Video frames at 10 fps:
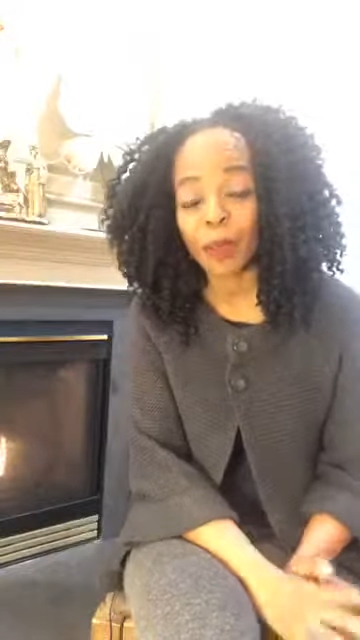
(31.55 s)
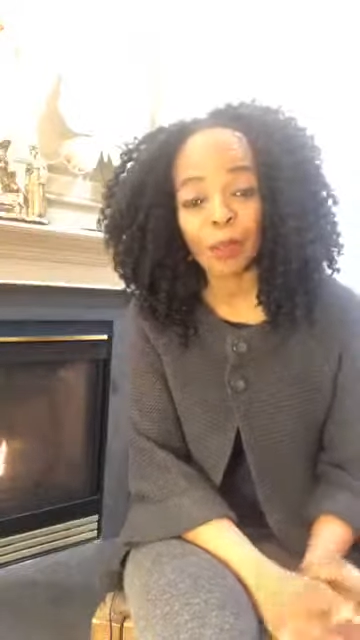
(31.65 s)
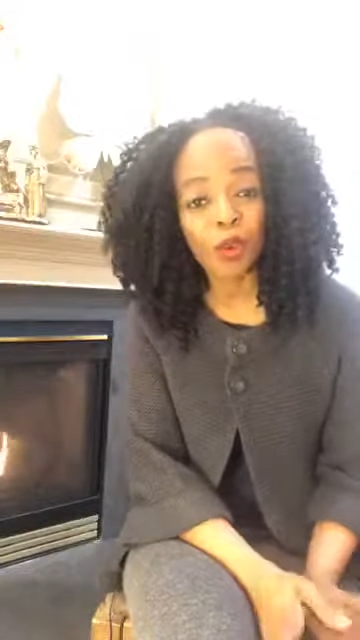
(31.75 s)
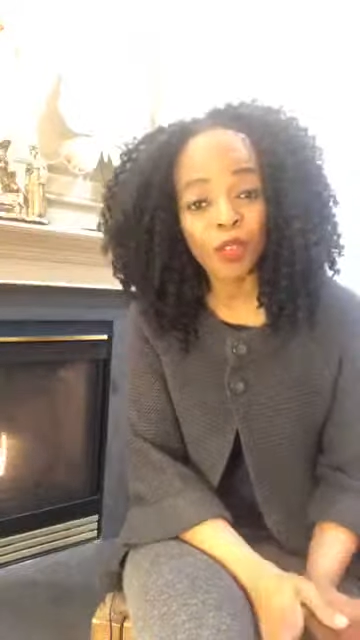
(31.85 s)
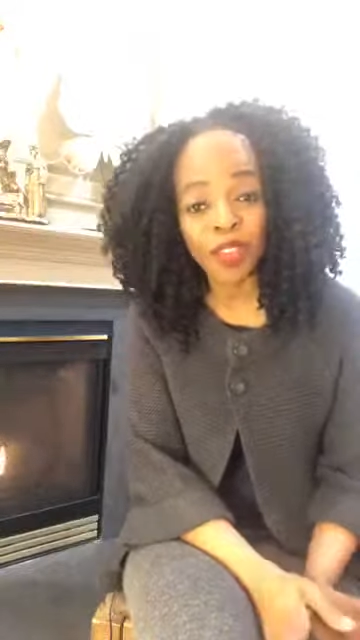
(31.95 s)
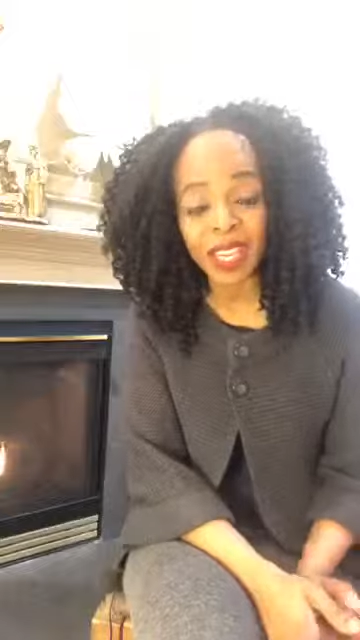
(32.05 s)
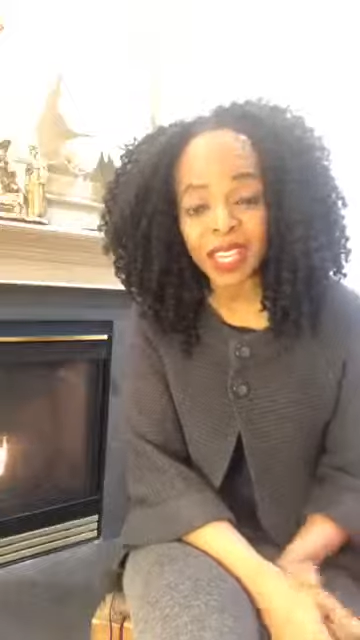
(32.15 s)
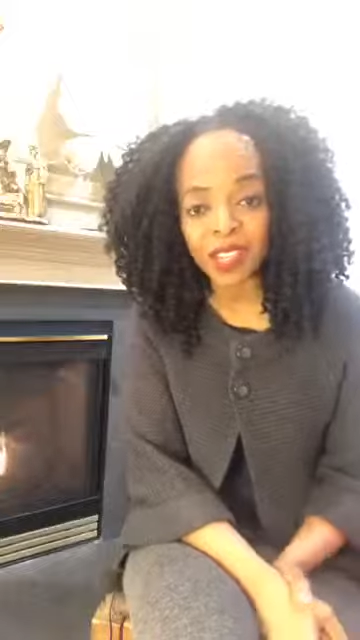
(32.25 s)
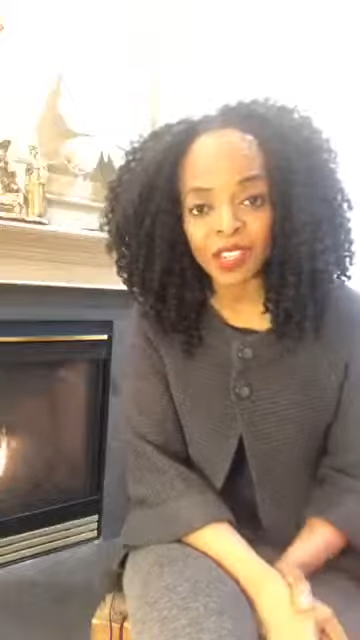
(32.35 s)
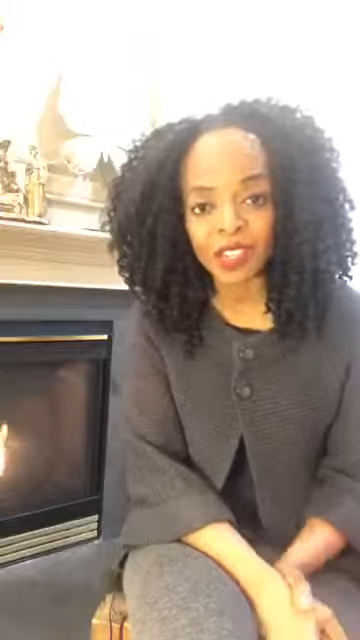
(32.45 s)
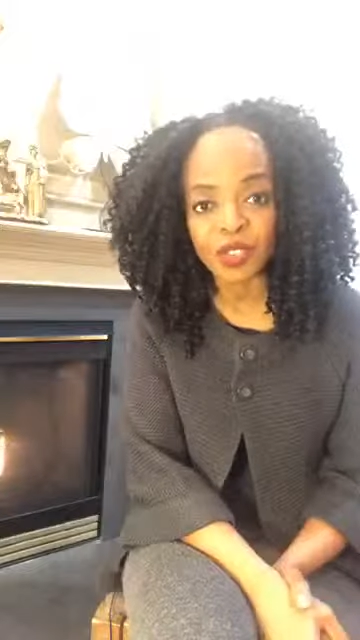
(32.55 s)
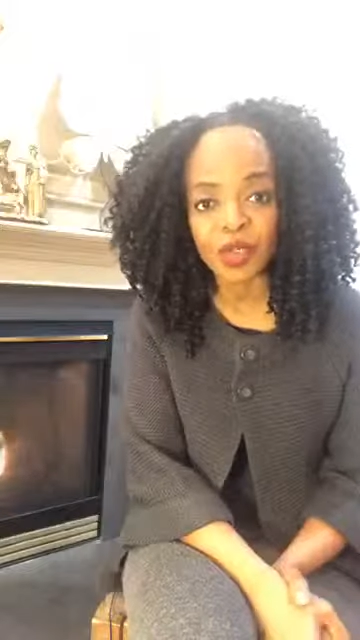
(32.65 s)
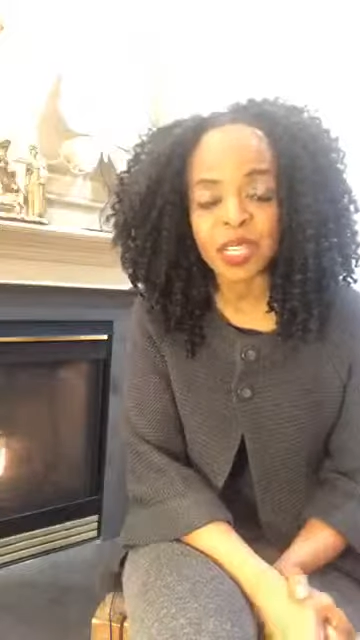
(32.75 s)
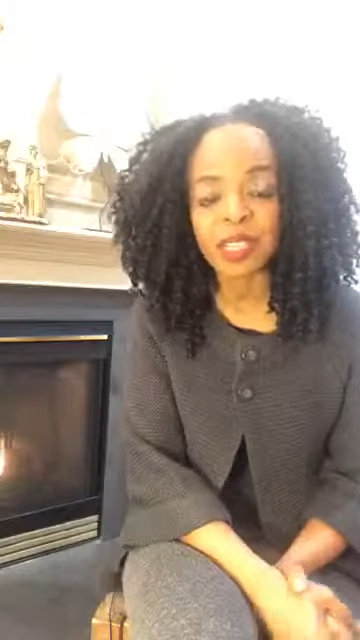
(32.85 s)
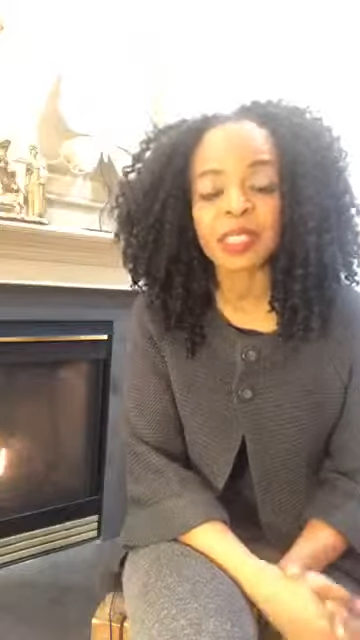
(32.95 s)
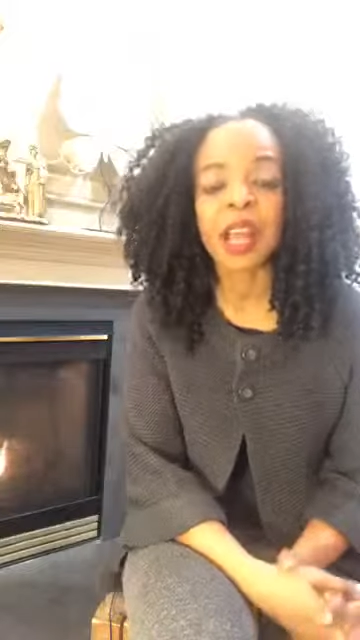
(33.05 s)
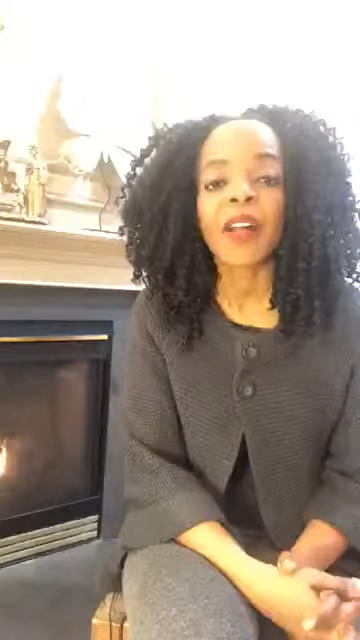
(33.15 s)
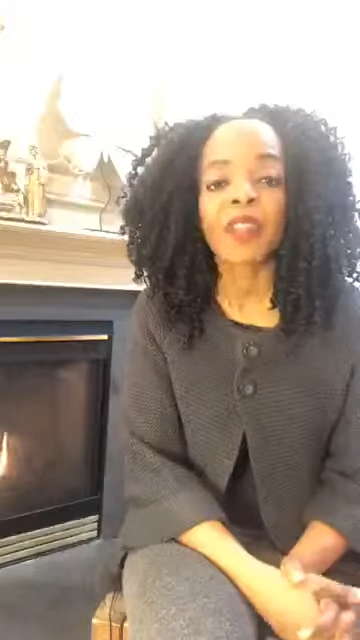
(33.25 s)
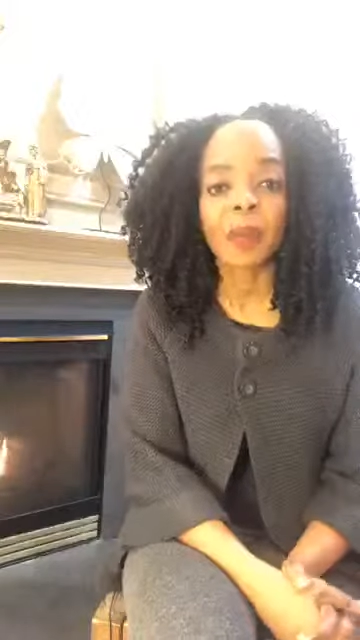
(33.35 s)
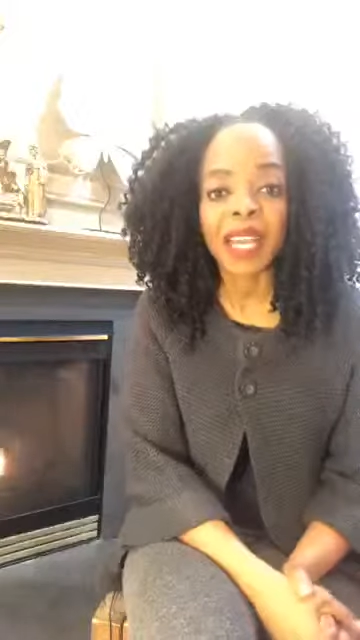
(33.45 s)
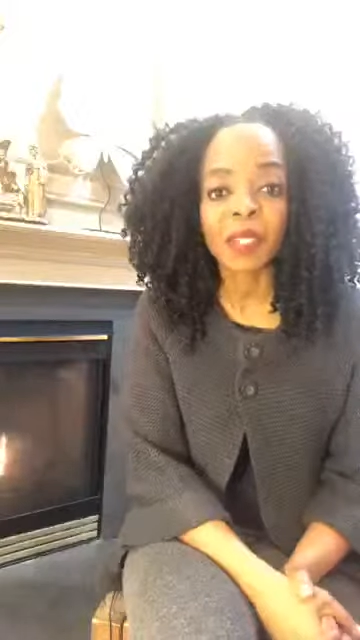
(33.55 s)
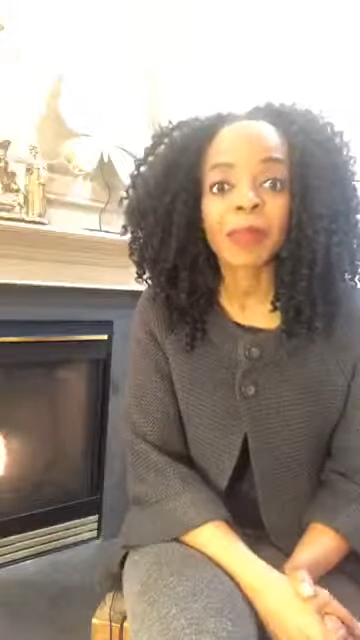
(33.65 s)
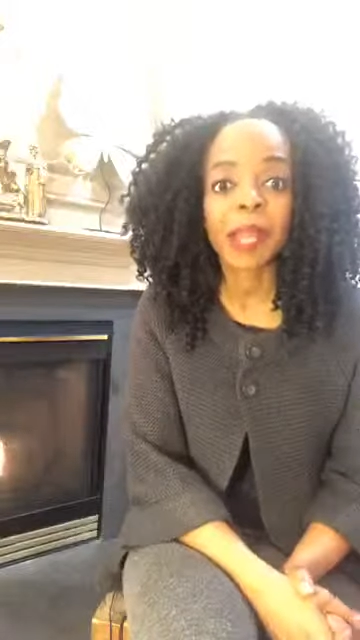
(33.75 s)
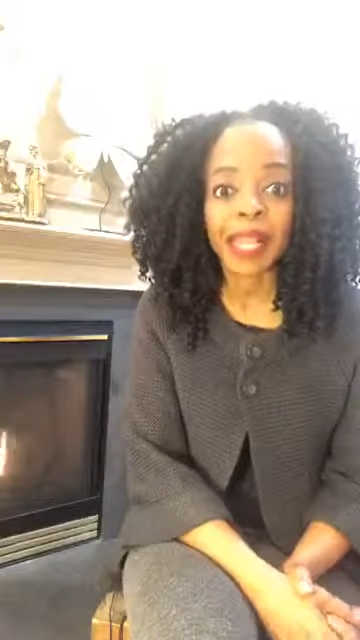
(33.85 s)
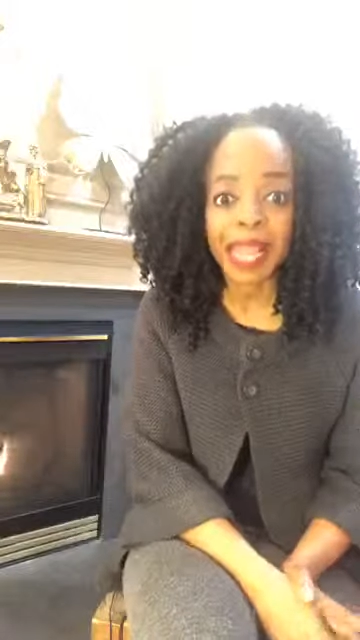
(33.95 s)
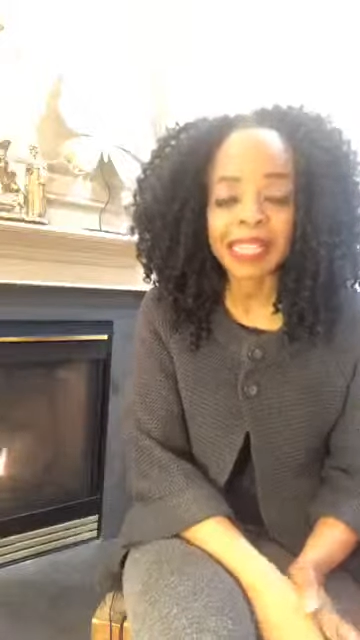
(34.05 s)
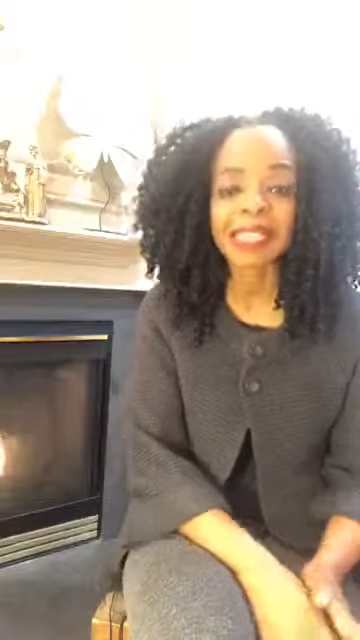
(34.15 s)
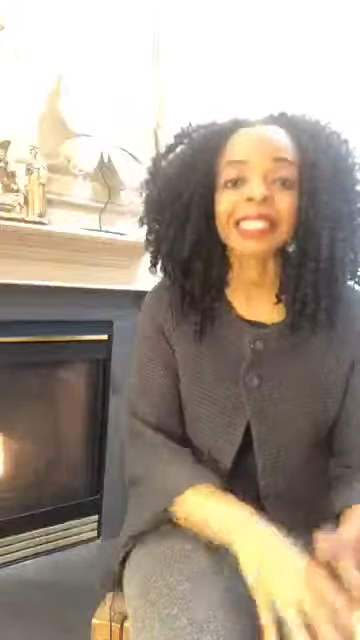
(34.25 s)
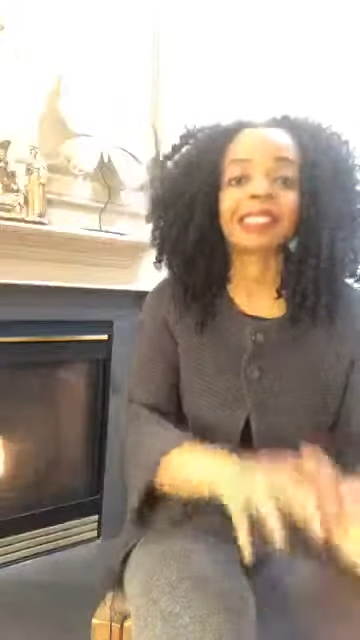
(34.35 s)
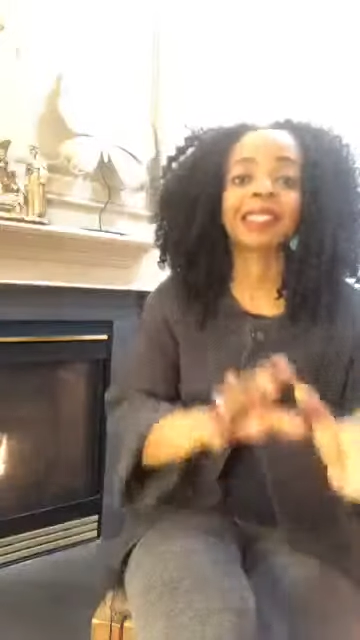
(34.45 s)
moving industries, the master plan class,